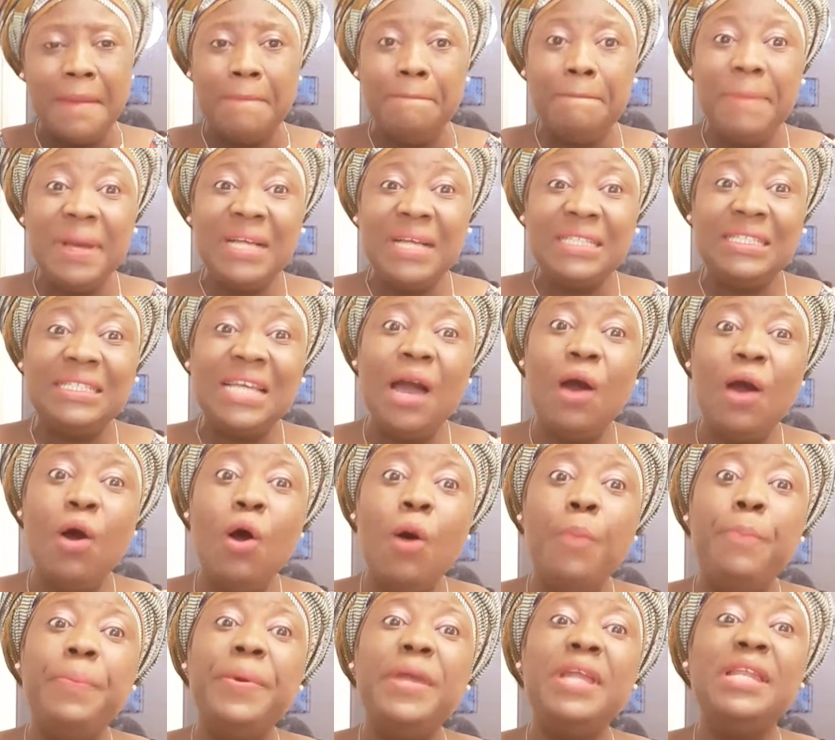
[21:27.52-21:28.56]
Better
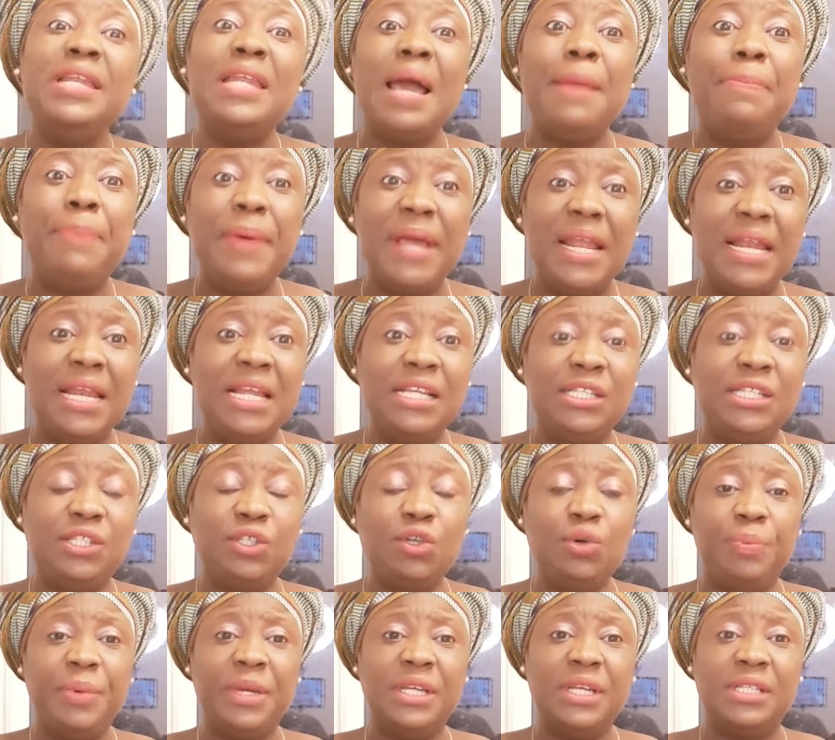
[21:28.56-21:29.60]
open up a
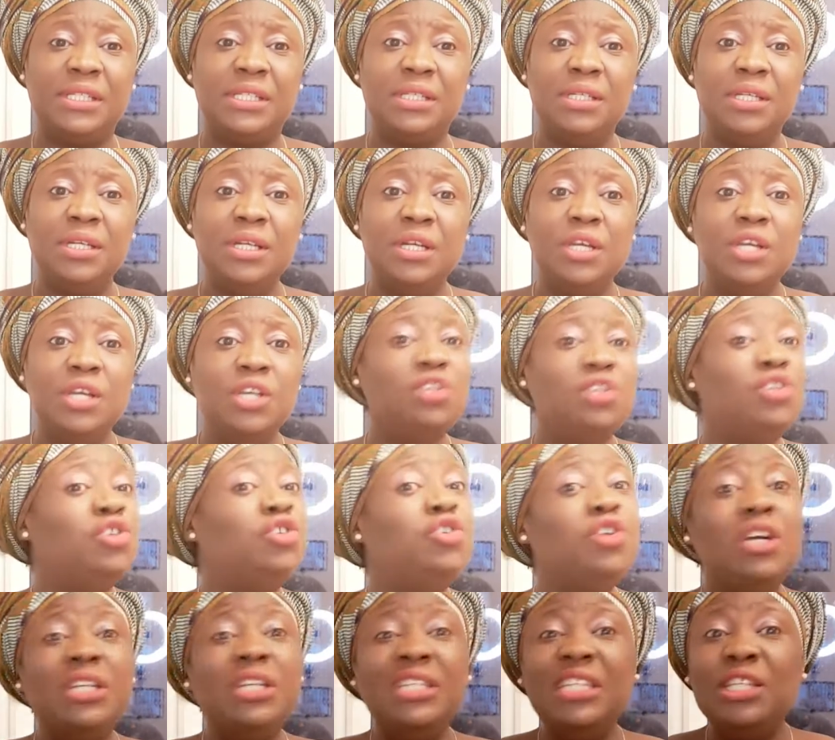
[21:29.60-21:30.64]
little bit. You
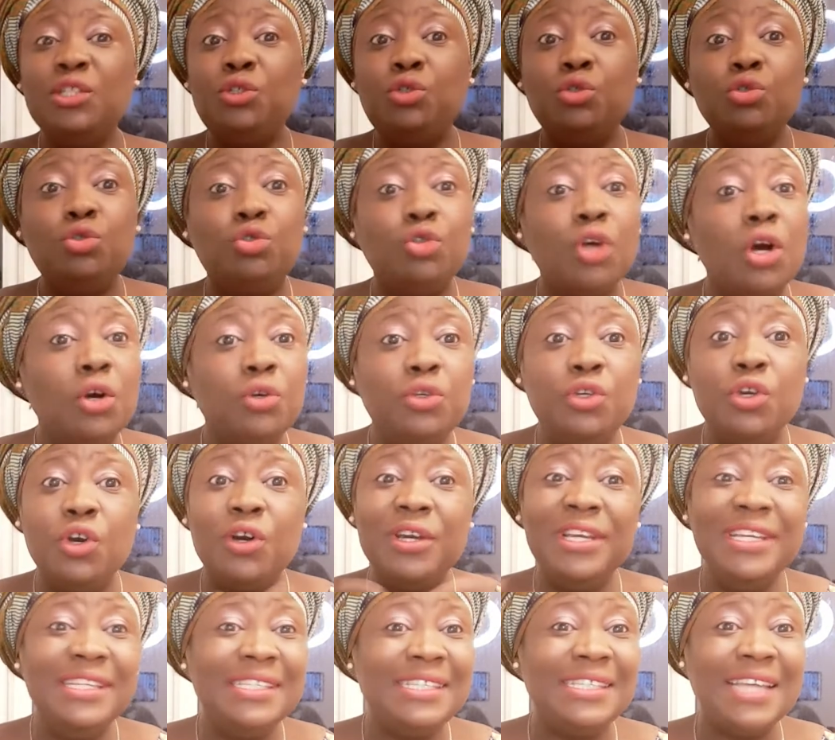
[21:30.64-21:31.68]
don't need to talk your
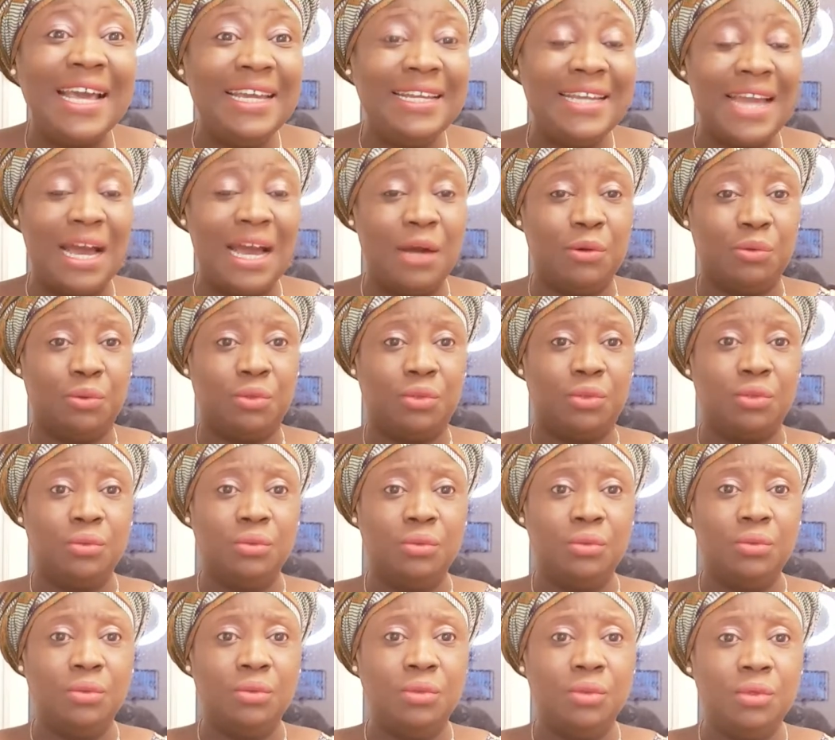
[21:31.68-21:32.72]
inside out.
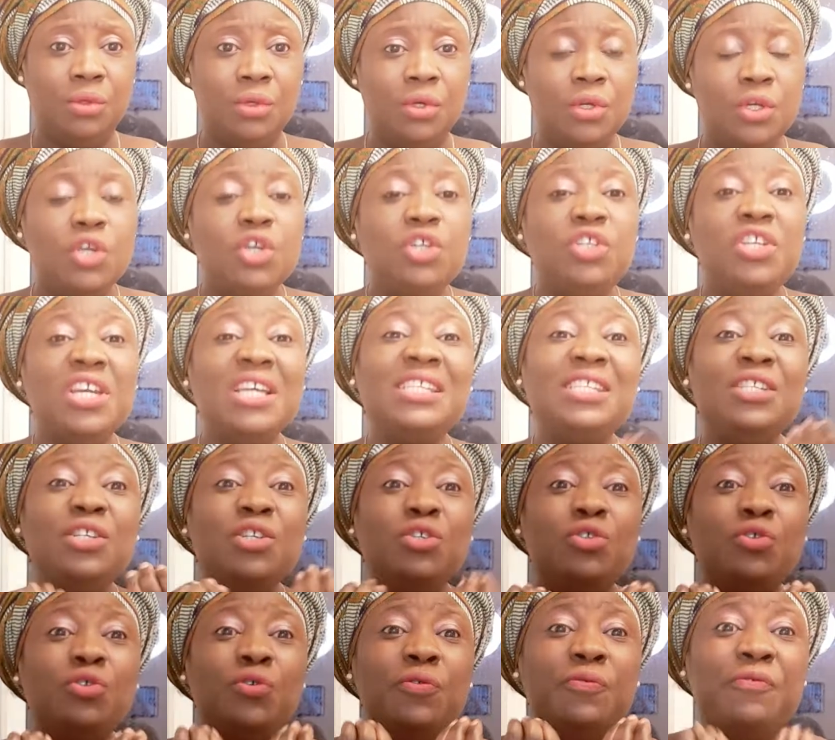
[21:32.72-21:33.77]
You just
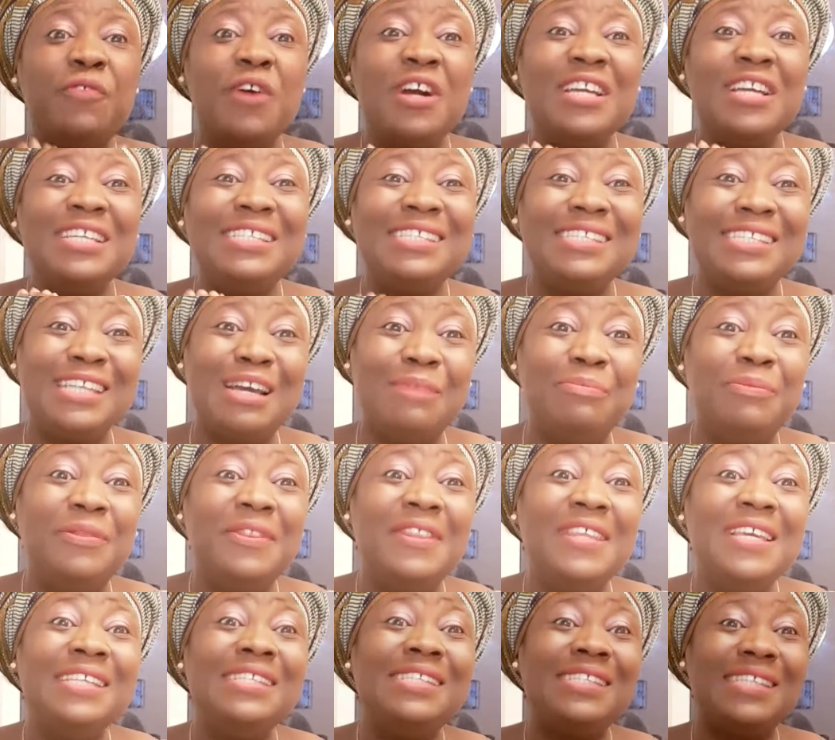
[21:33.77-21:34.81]
need to voice some
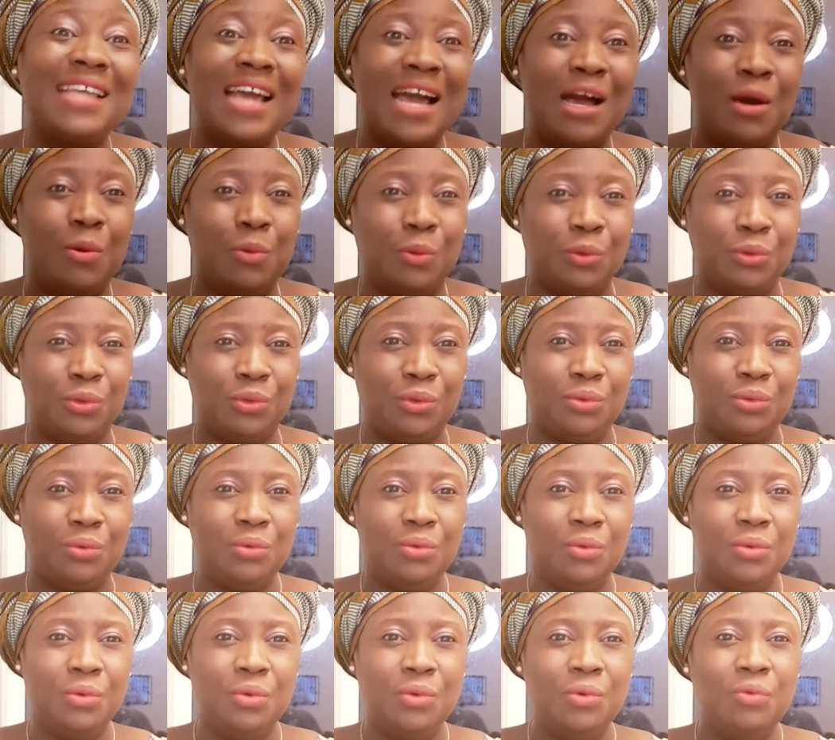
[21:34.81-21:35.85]
things out.
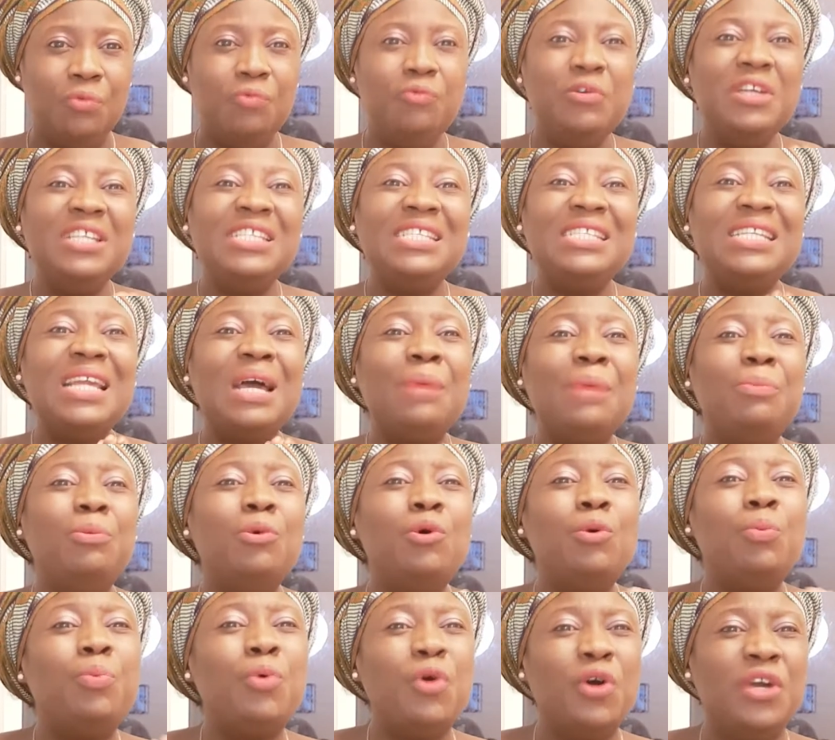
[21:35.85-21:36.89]

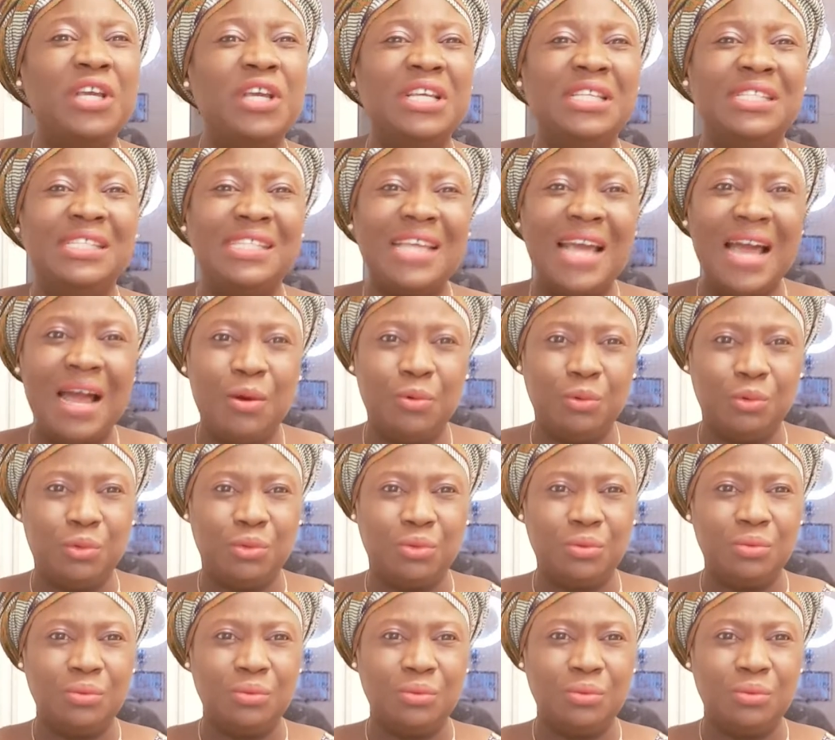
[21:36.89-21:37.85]
Reasonable points out.